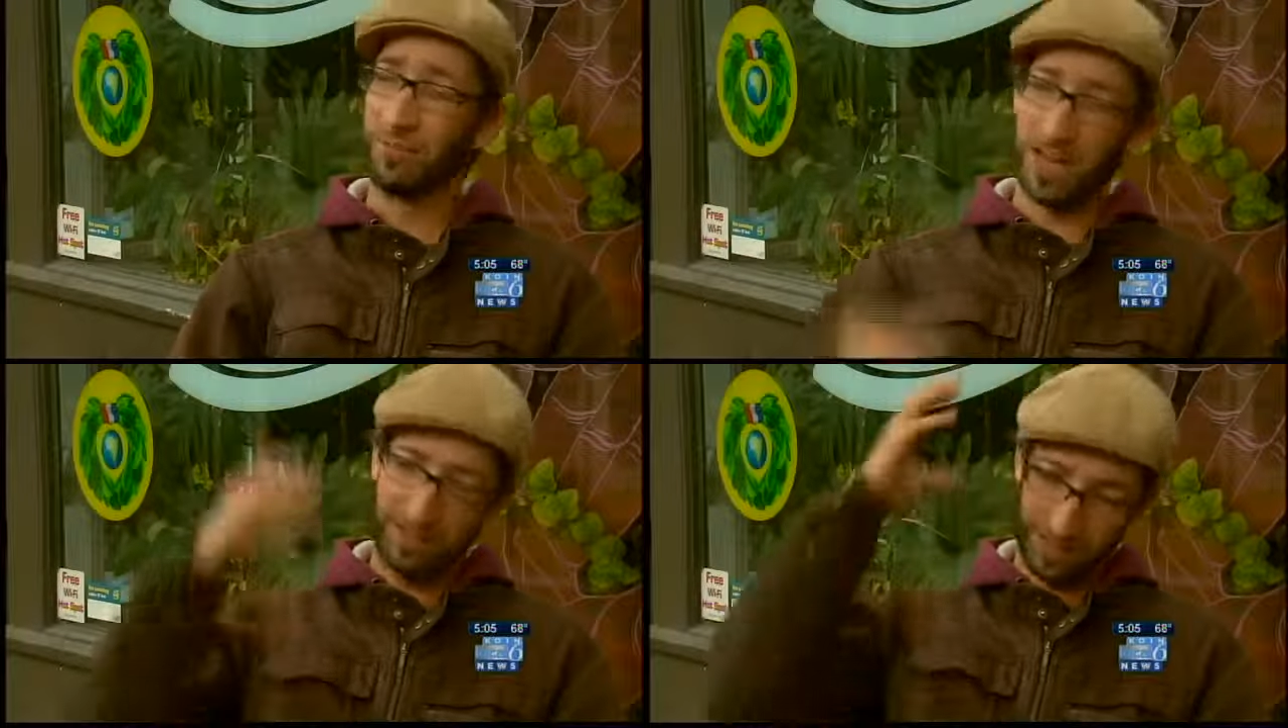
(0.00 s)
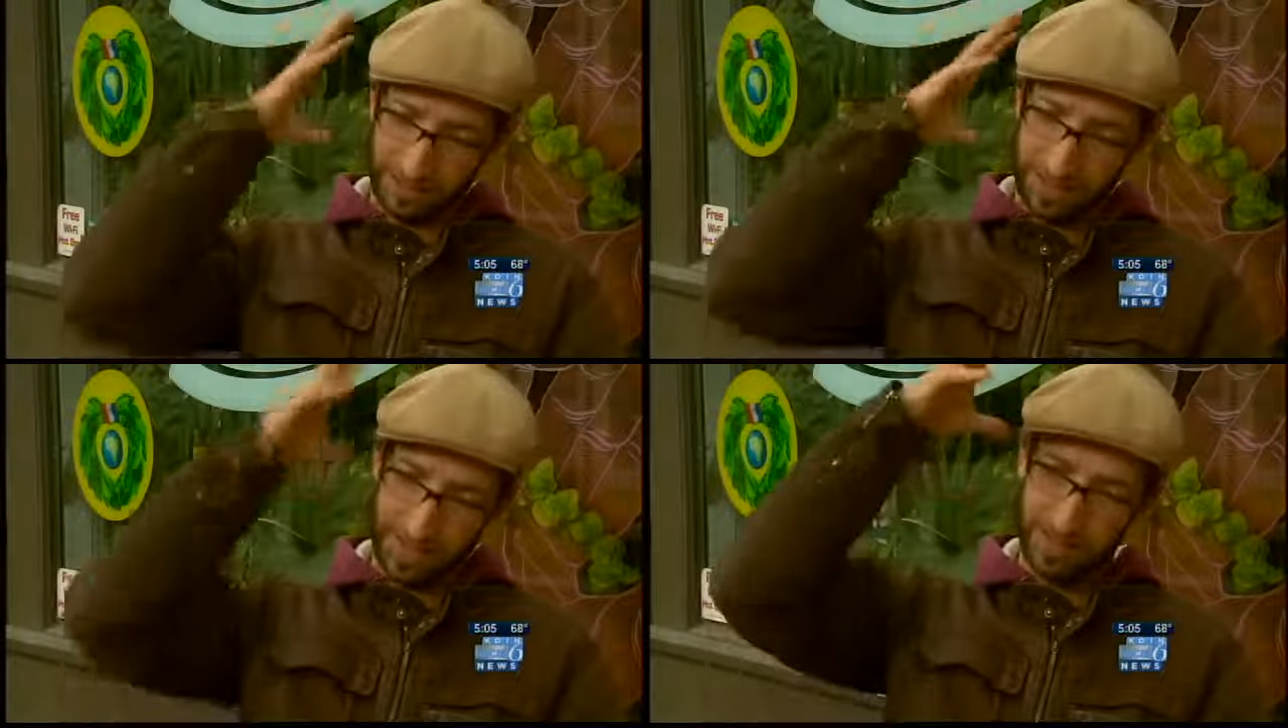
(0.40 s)

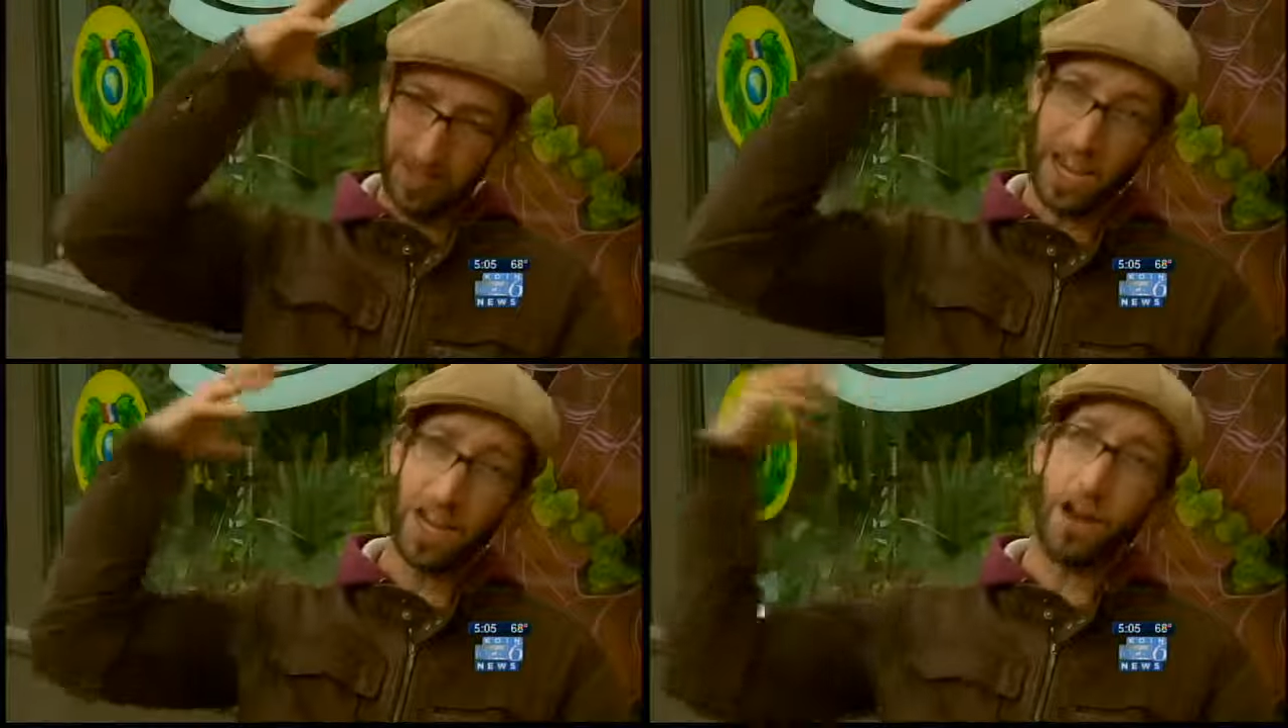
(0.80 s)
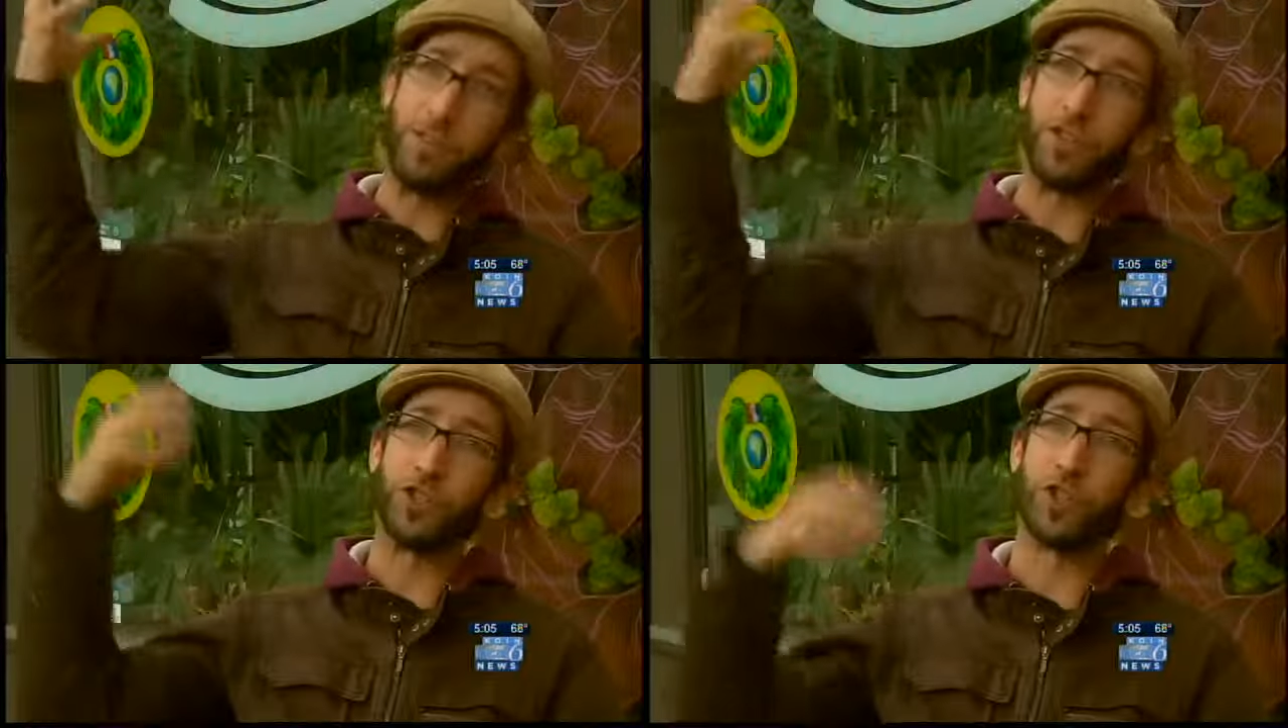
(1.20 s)
basically take their head
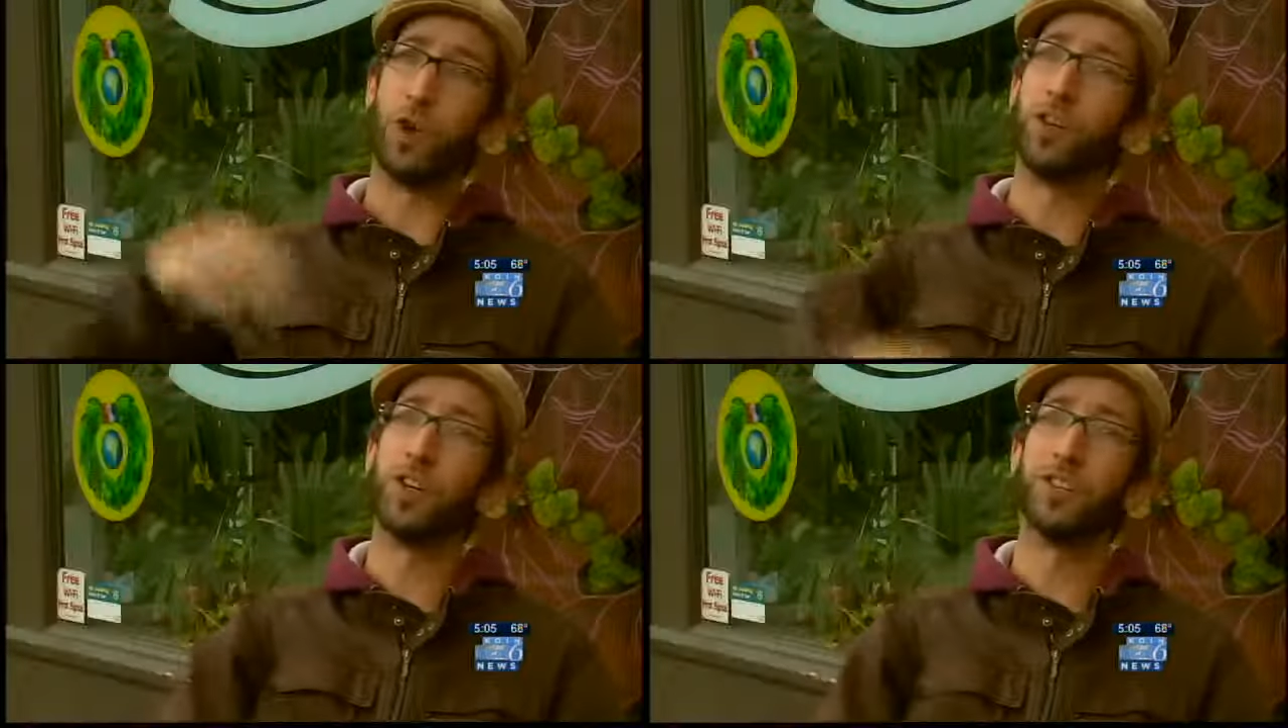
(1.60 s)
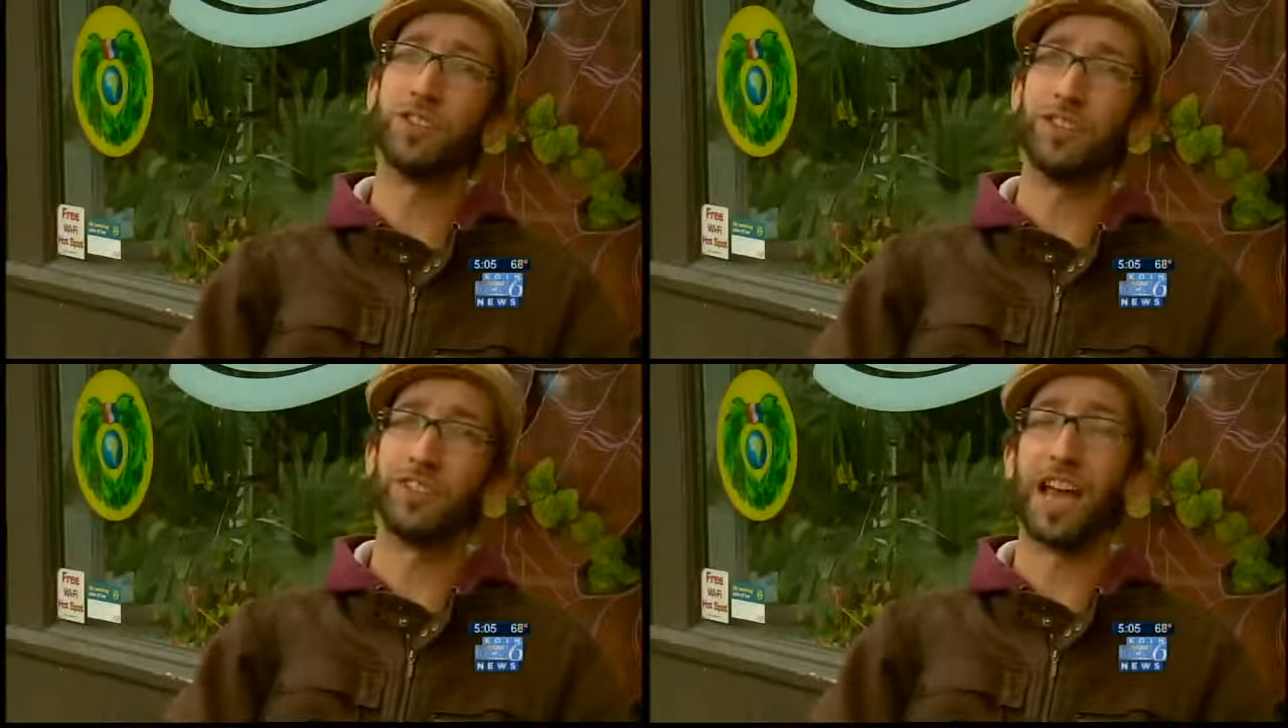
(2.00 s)
off their
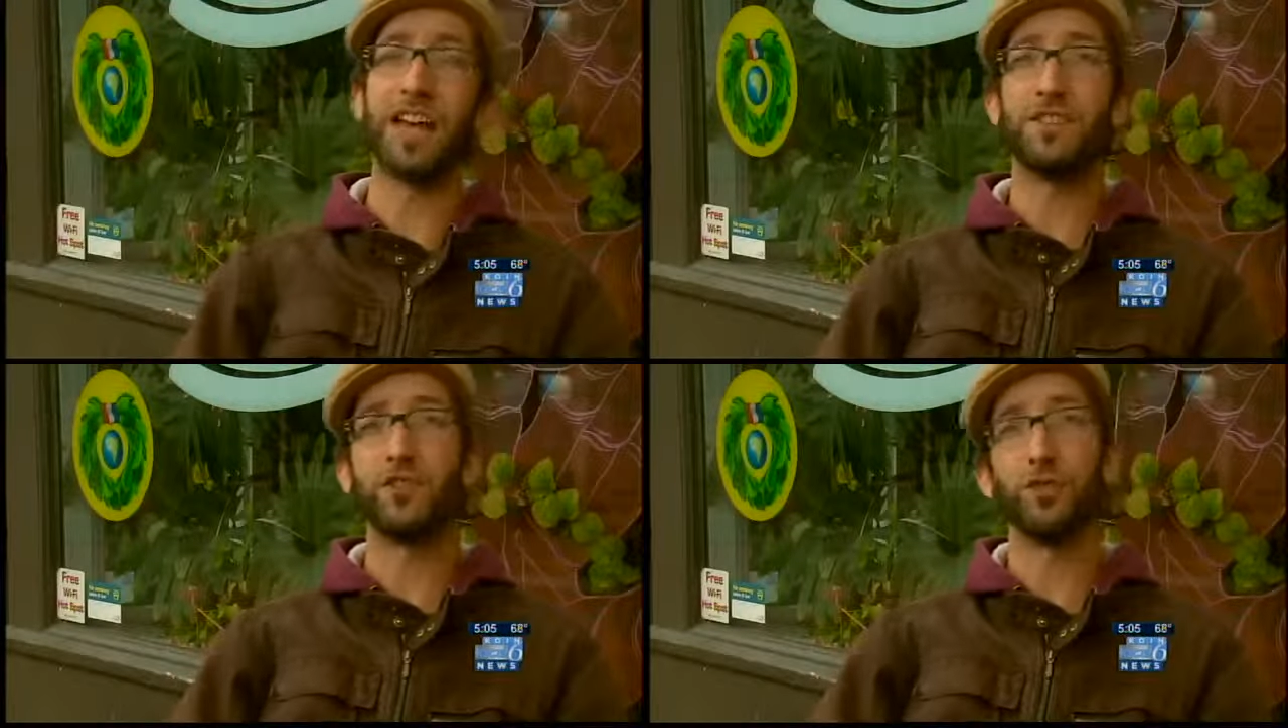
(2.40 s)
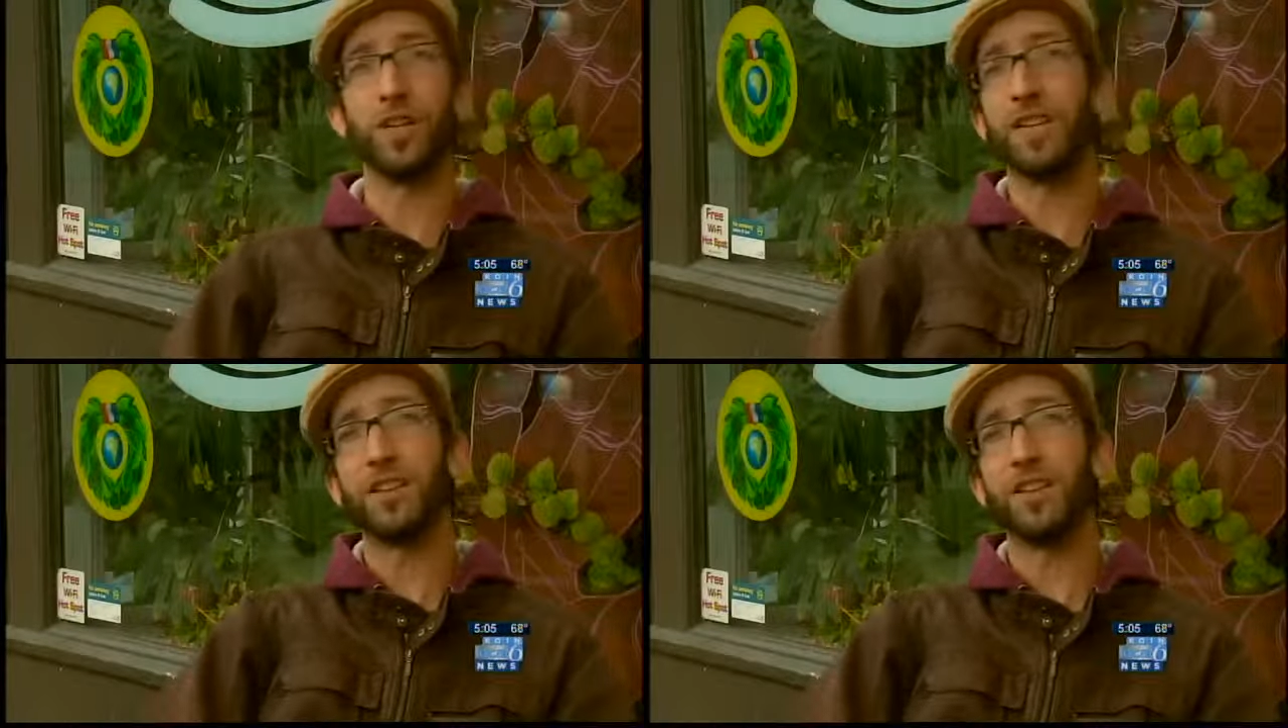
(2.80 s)
shoulders, decide to
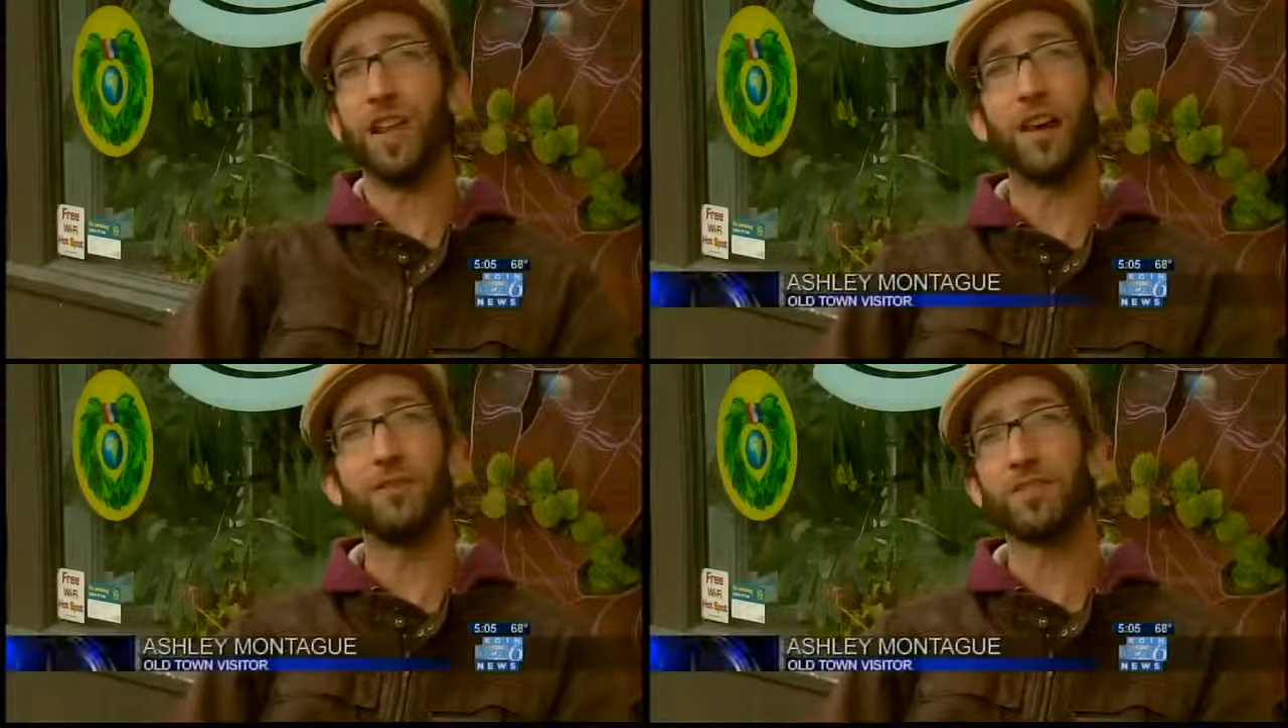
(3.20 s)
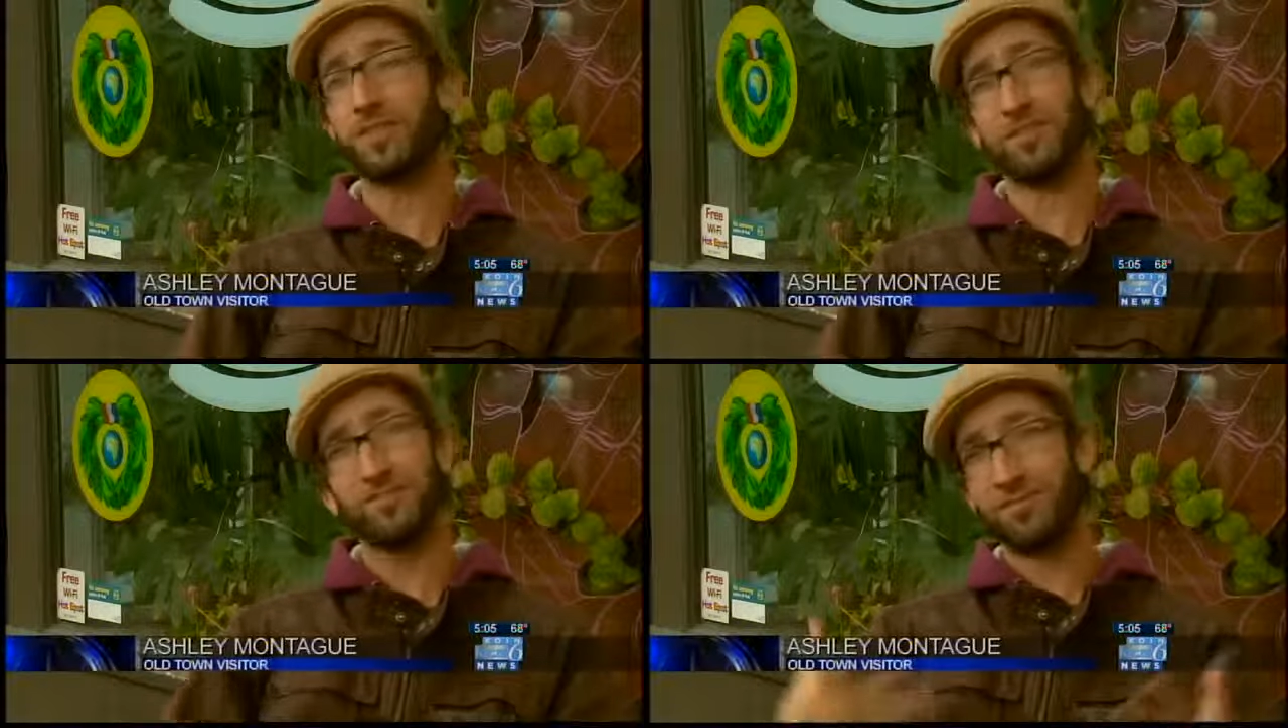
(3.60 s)
drink their
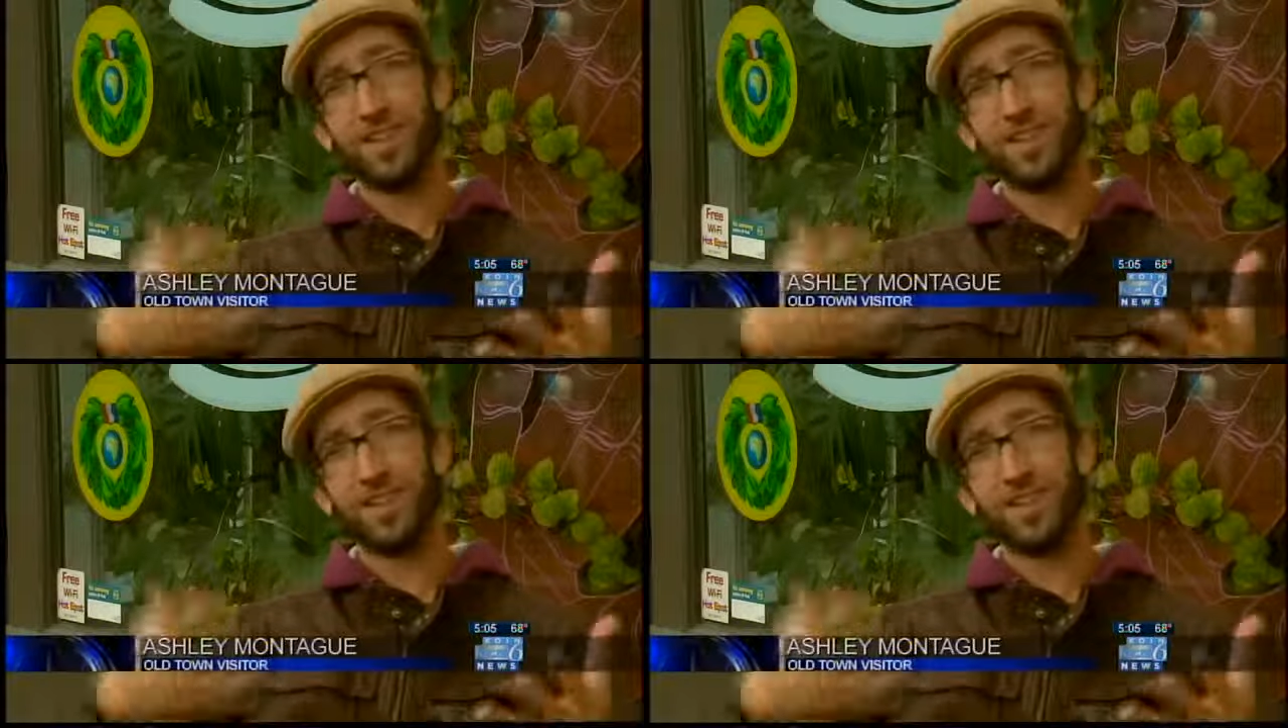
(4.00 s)
lives